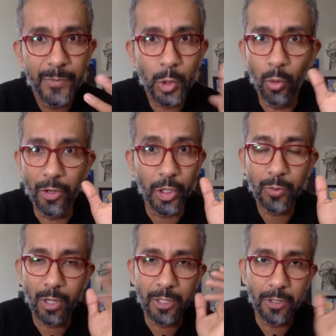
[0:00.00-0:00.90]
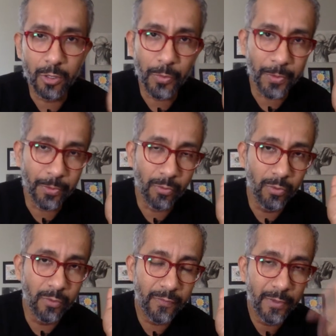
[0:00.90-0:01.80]
Twitter's probably going to go through the
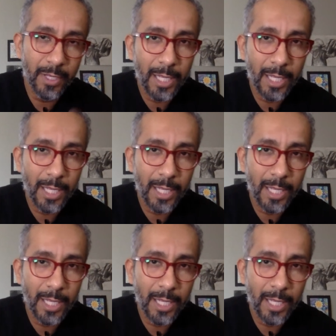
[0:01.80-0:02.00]
roof.